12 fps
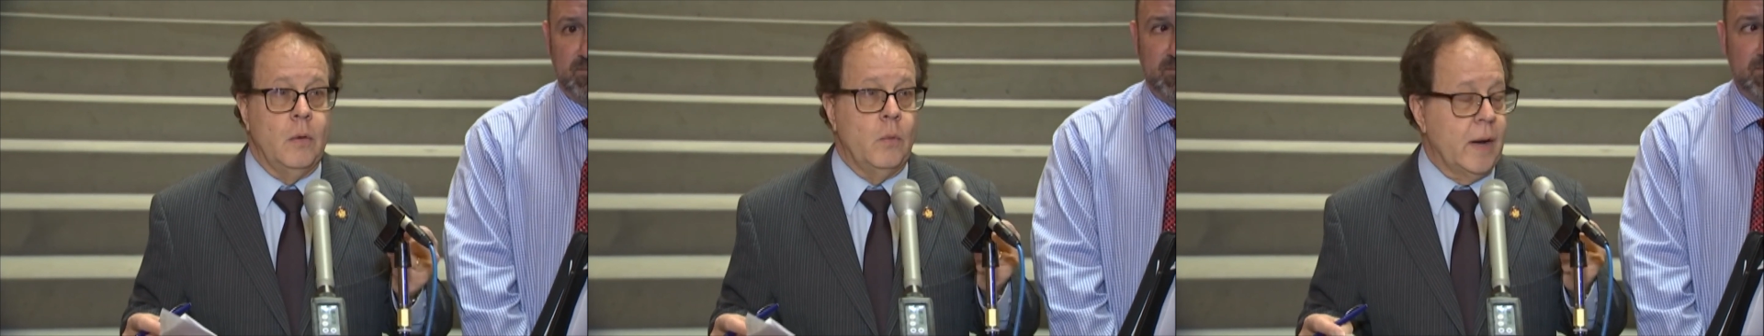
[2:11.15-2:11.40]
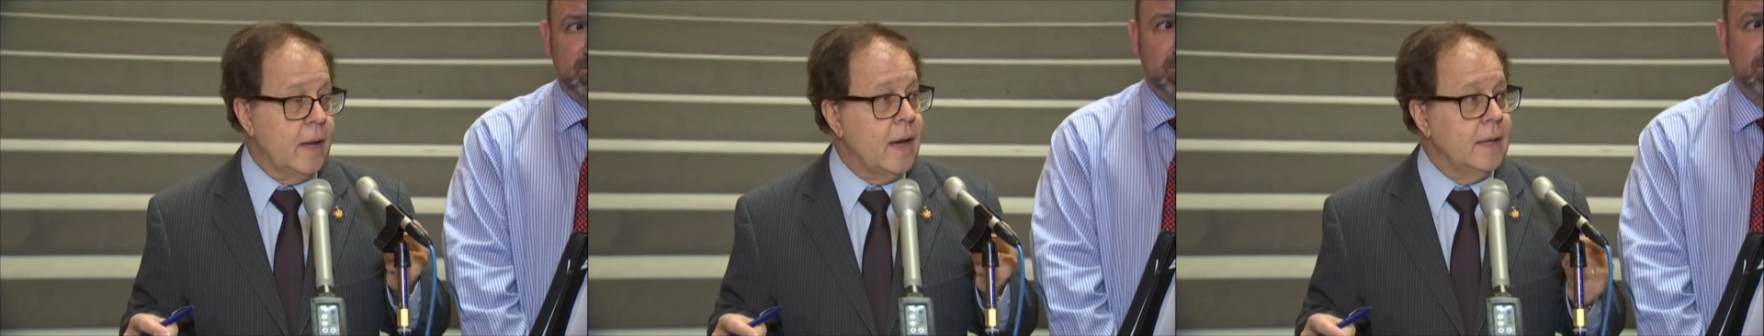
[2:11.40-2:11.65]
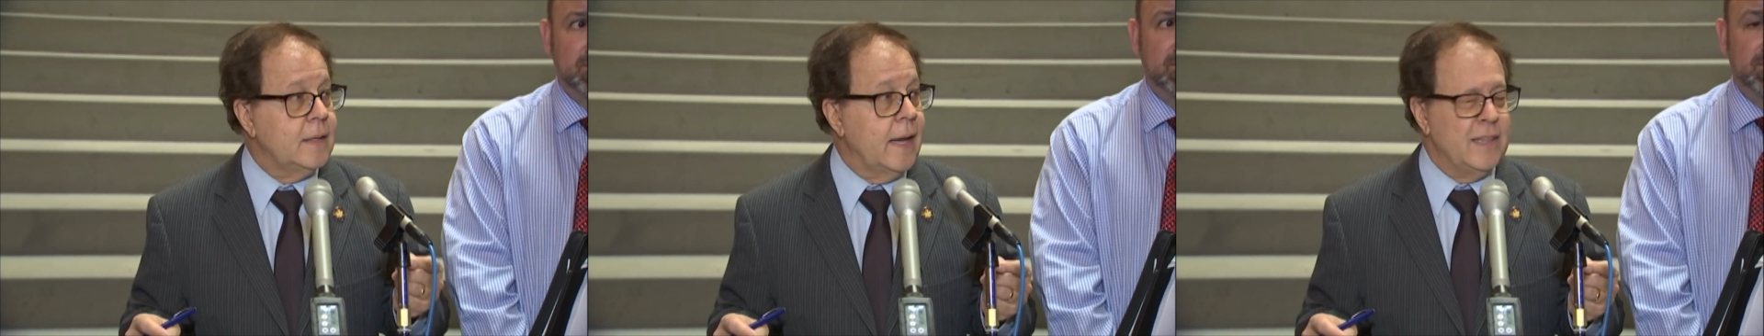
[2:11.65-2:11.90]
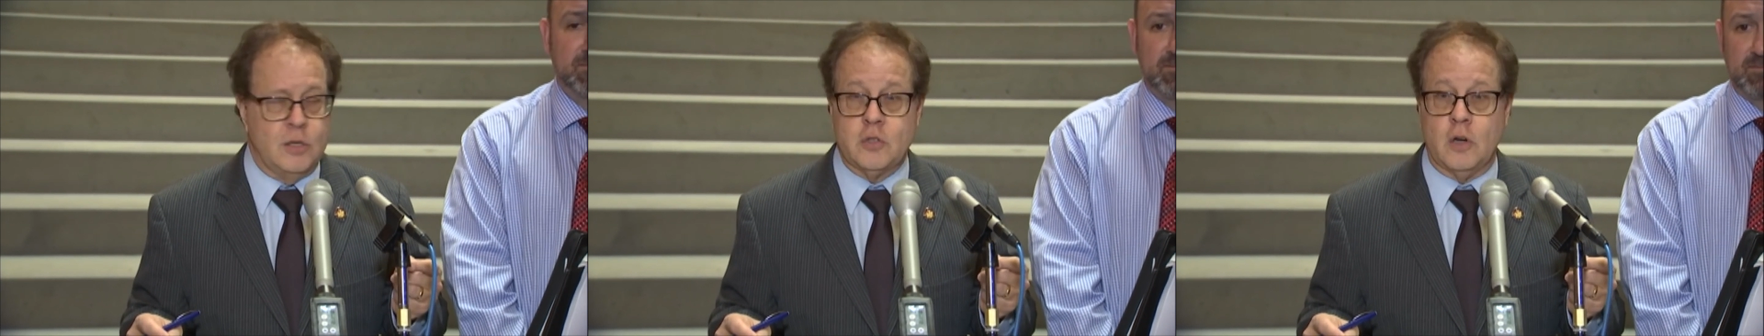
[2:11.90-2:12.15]
When I
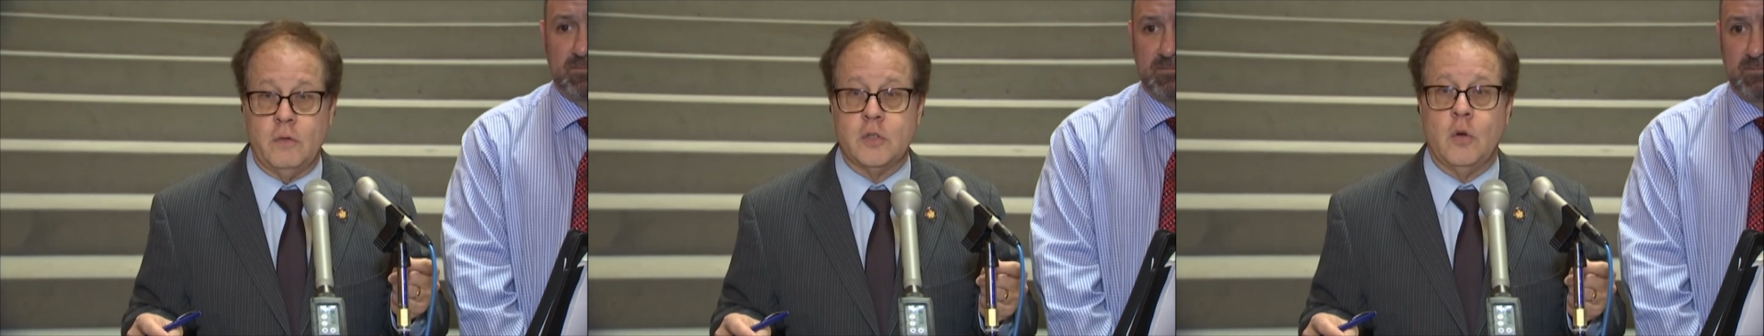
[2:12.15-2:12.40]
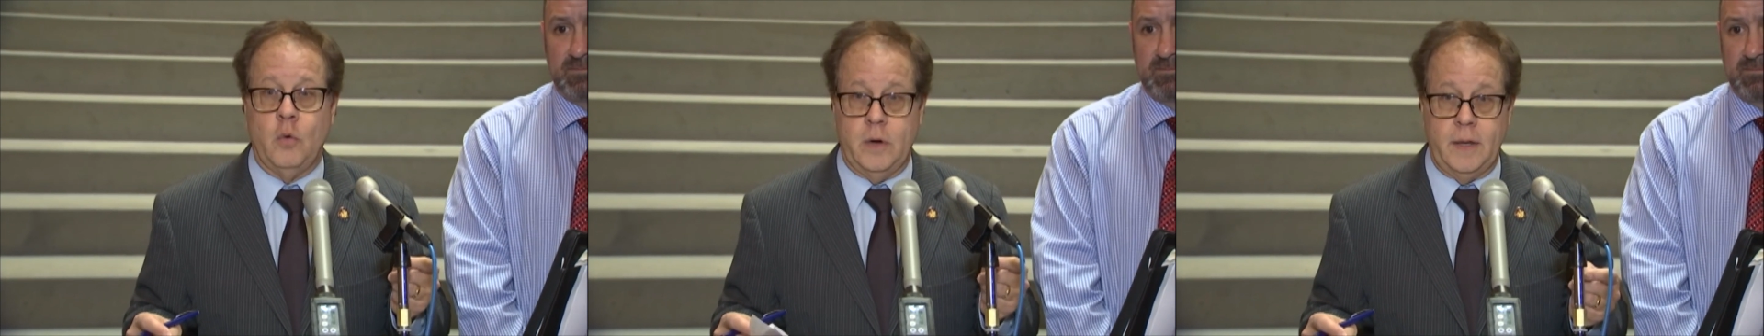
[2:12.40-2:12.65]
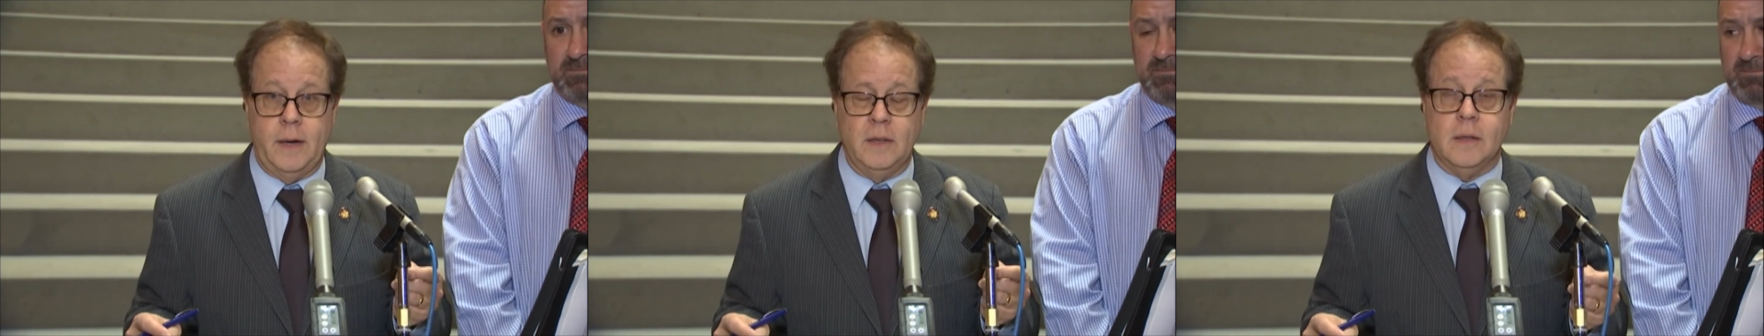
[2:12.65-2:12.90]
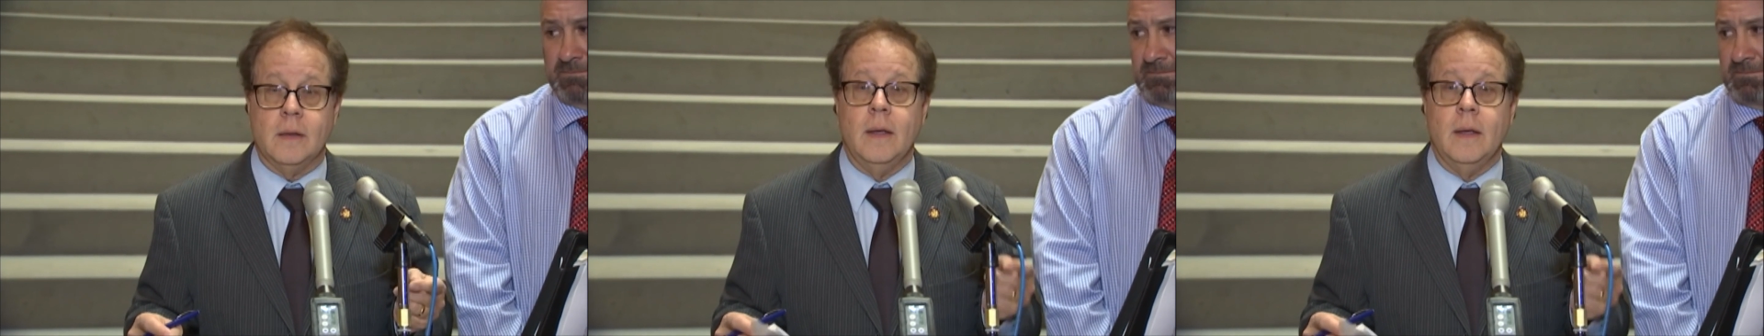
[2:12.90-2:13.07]
contacted service coordinators,